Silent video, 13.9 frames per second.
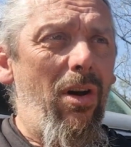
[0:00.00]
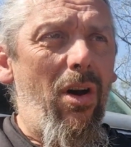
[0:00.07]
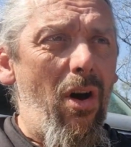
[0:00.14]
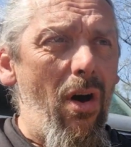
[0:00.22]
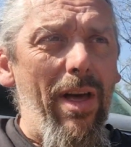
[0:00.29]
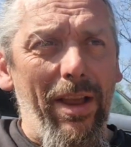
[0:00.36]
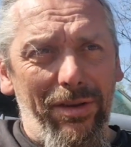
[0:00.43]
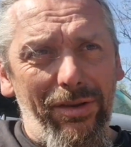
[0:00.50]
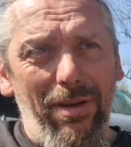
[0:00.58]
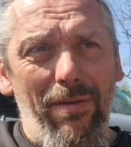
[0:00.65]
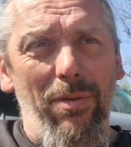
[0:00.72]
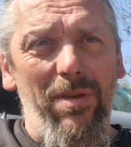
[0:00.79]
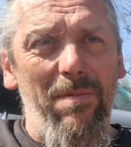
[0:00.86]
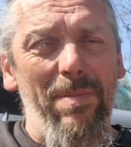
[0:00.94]
all that
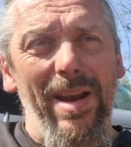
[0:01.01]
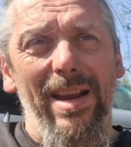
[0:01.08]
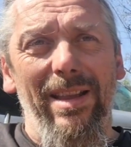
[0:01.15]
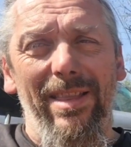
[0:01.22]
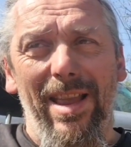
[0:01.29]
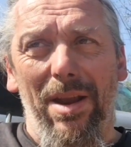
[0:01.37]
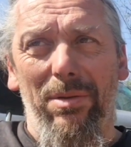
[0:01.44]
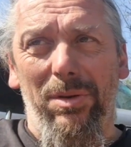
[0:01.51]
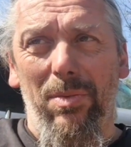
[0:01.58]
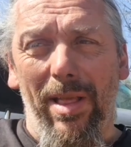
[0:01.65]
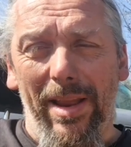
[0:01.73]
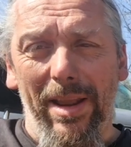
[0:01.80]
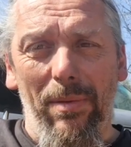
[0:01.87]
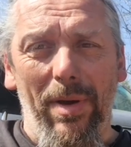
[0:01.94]
stuff would have been in there as
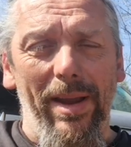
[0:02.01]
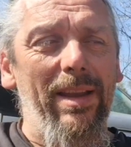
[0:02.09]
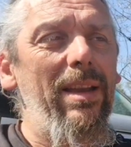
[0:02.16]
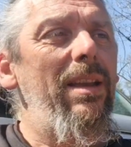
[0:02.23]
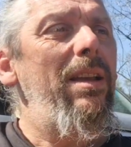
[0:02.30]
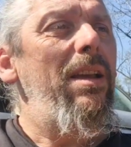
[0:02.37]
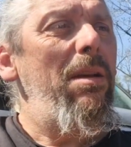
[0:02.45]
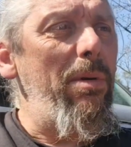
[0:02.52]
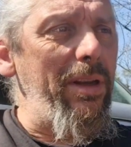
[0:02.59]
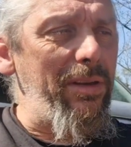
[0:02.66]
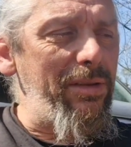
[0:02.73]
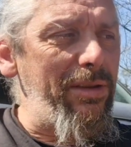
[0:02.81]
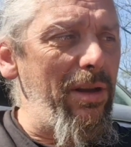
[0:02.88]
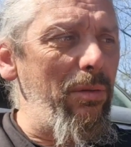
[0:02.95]
well anyway, but
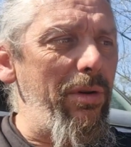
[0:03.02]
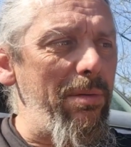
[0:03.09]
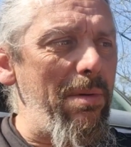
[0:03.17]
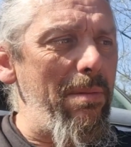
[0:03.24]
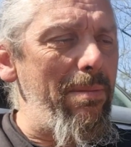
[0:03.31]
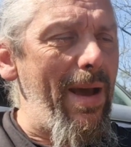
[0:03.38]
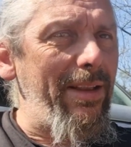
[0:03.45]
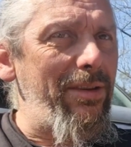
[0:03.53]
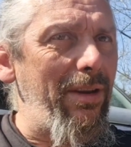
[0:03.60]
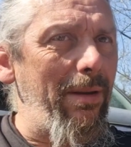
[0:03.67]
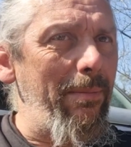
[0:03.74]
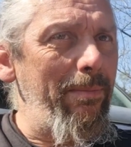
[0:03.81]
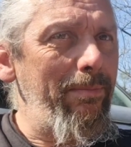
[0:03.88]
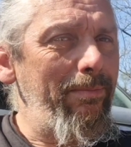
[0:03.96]
it still would have been better.